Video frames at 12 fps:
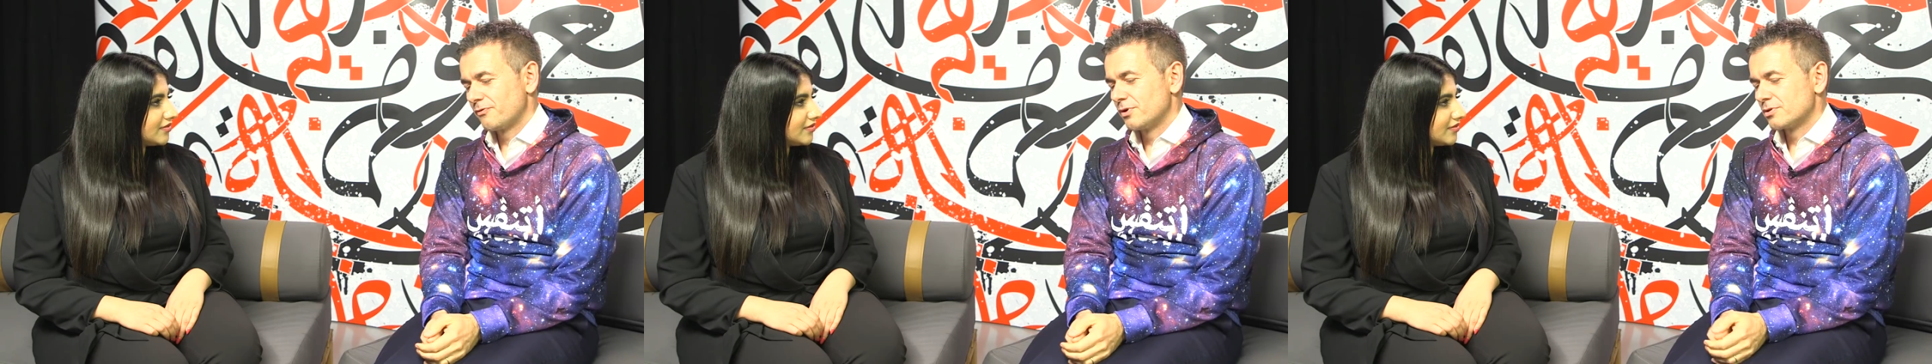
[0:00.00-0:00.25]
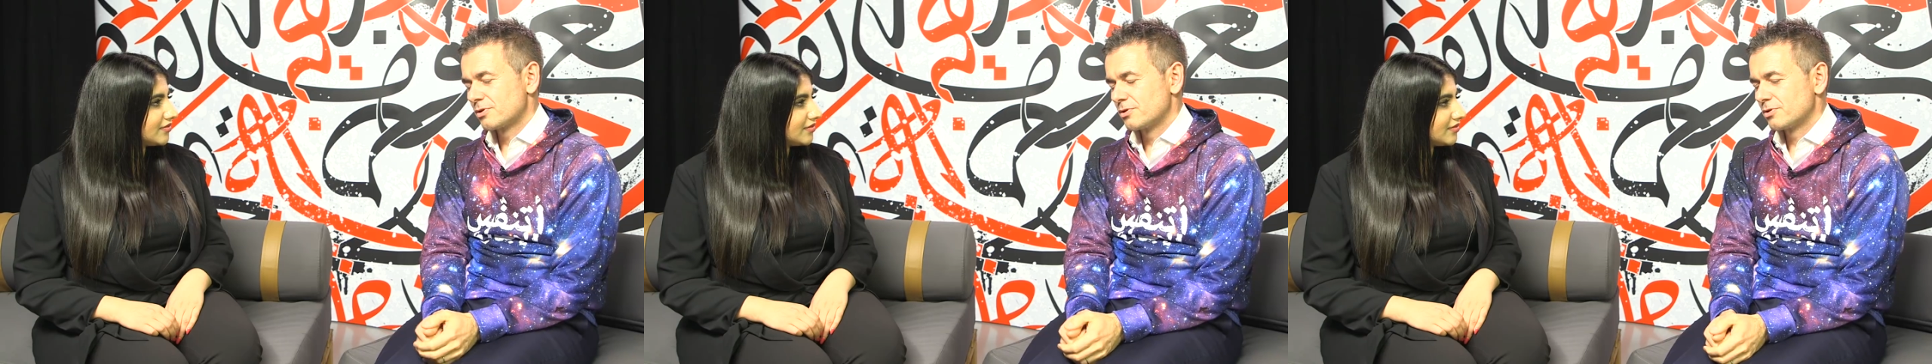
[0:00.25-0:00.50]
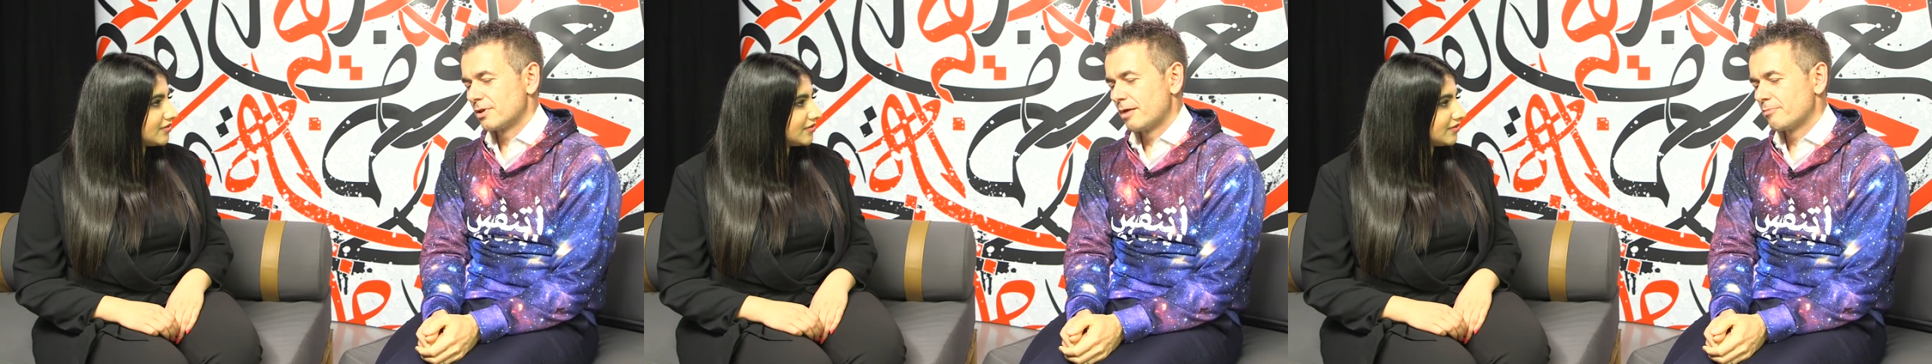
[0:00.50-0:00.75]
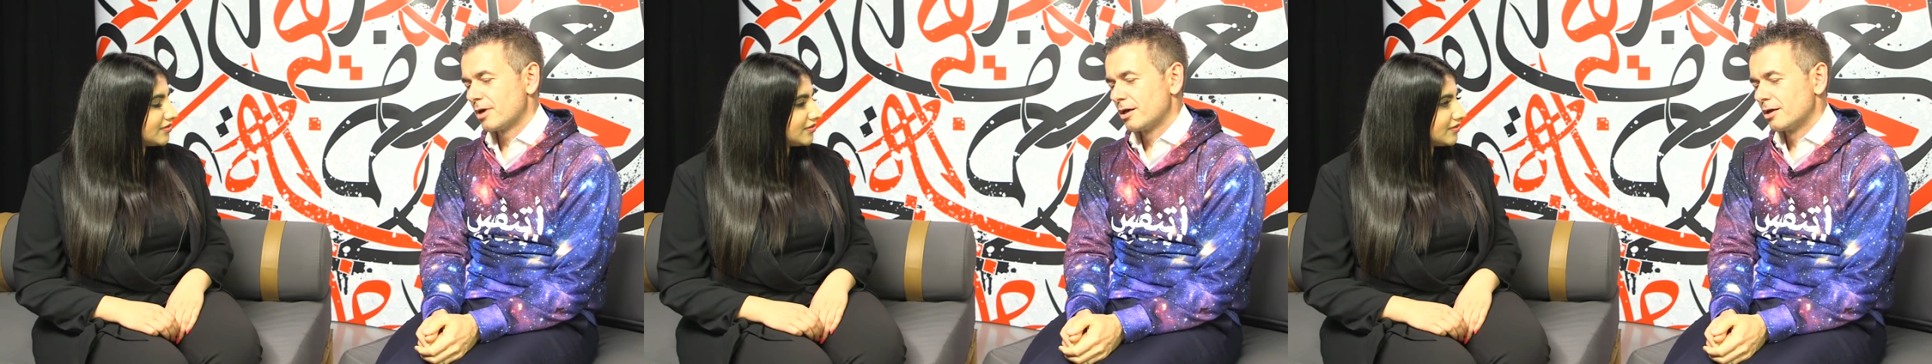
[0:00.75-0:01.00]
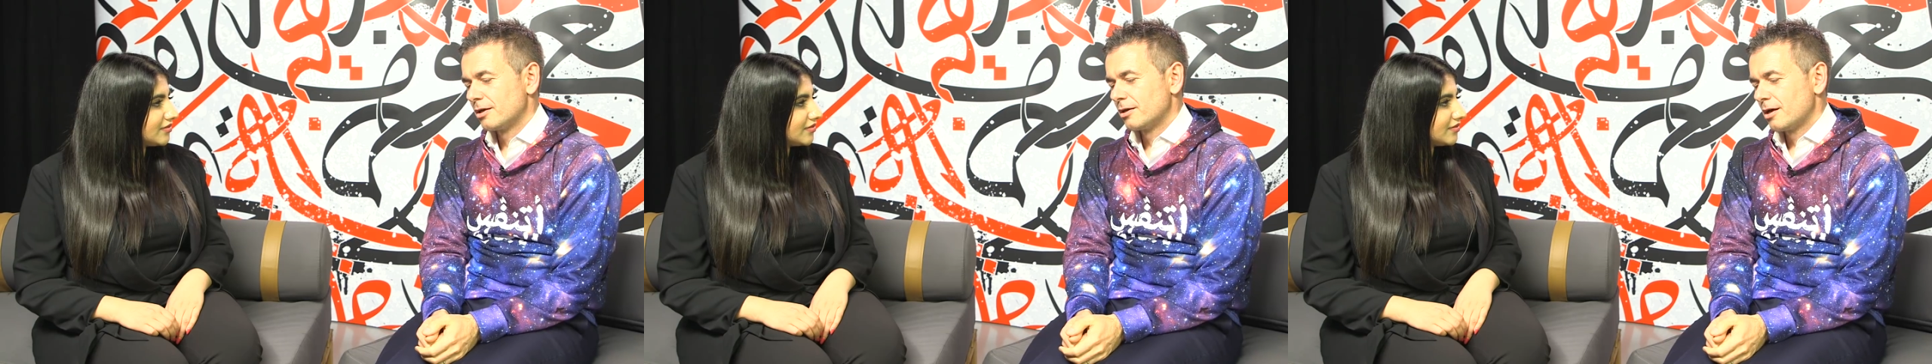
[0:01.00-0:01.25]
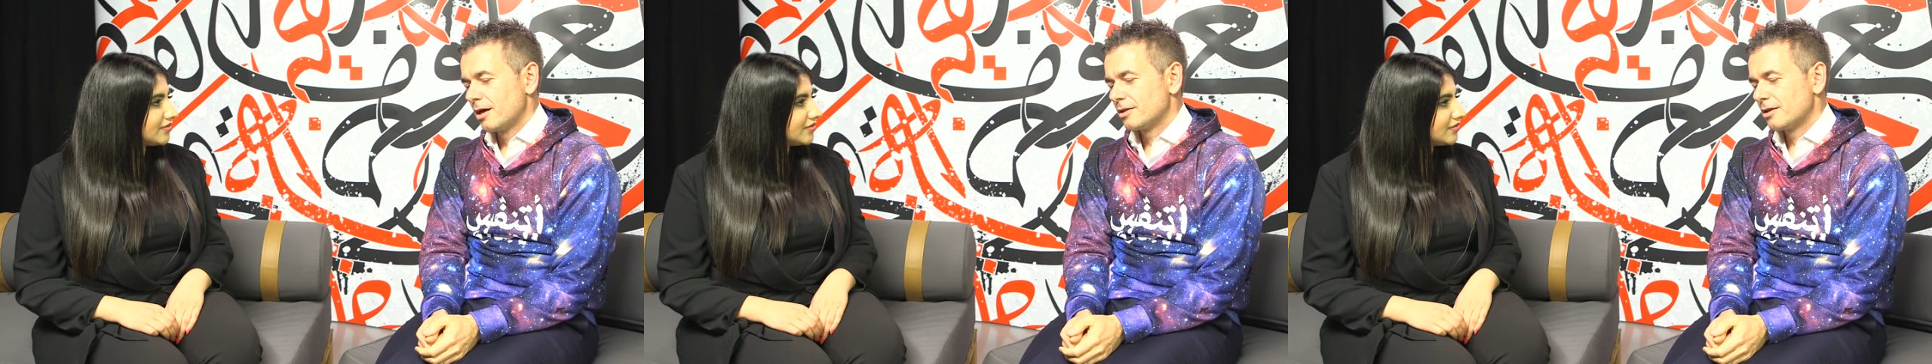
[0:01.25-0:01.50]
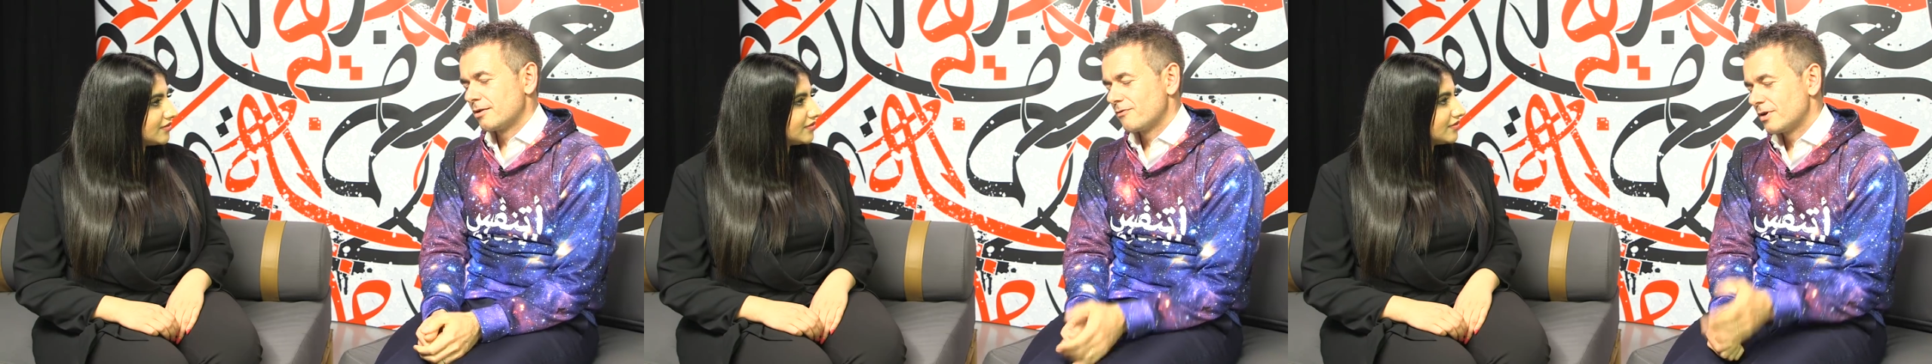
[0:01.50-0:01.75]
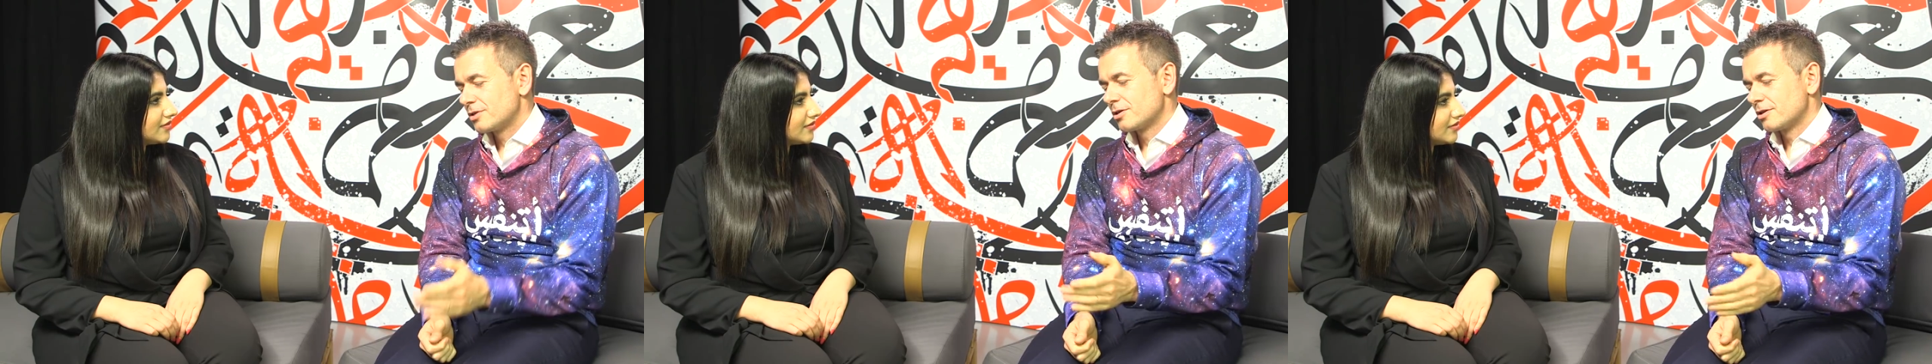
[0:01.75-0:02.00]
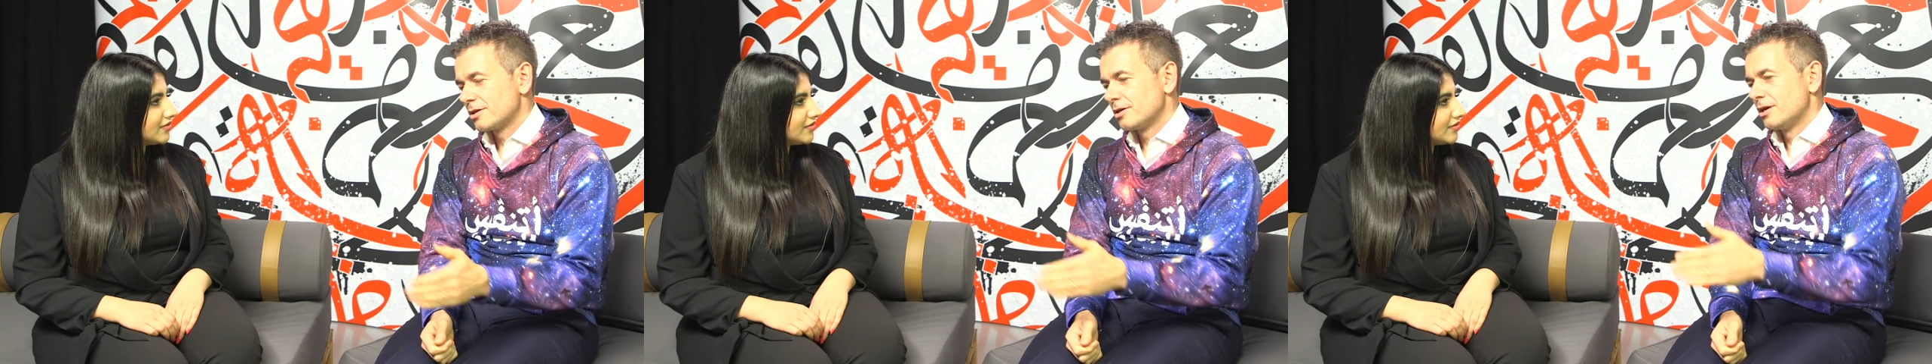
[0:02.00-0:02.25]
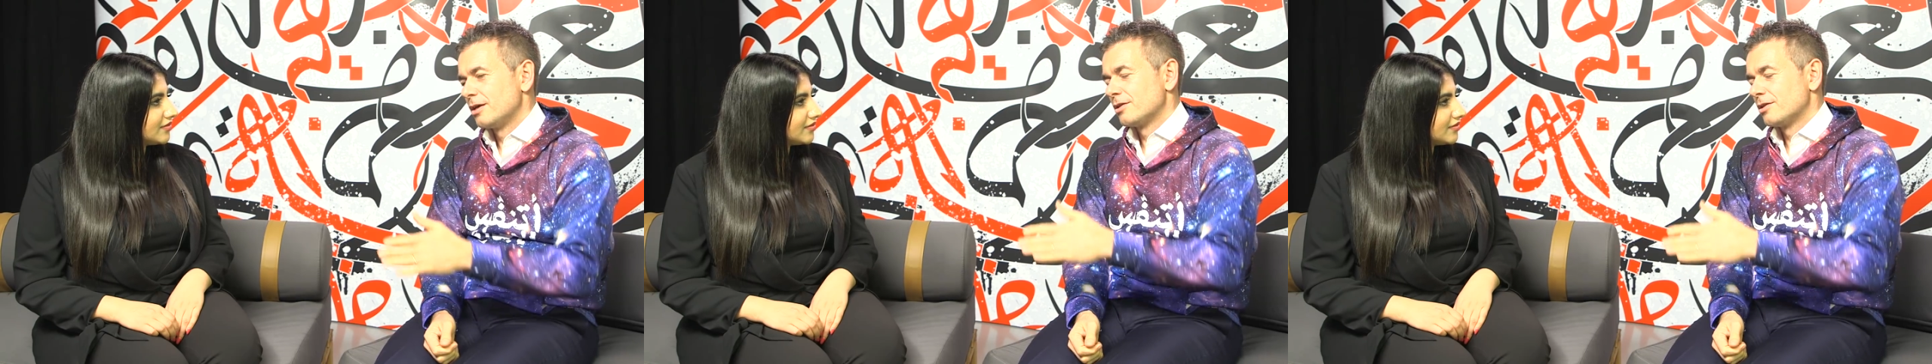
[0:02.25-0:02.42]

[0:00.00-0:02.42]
feels good to them. And then eventually